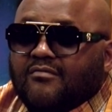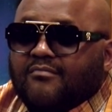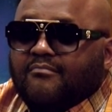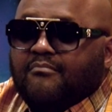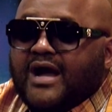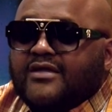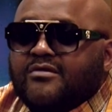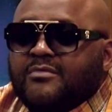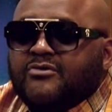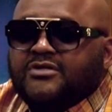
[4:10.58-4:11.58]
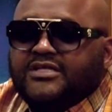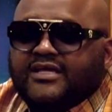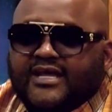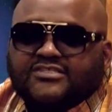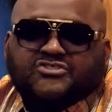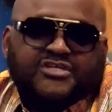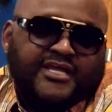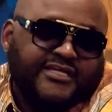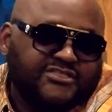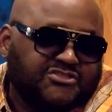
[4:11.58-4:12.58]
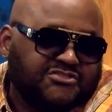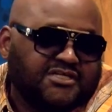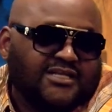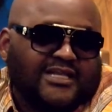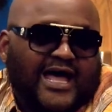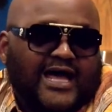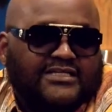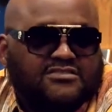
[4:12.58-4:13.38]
my community has changed a lot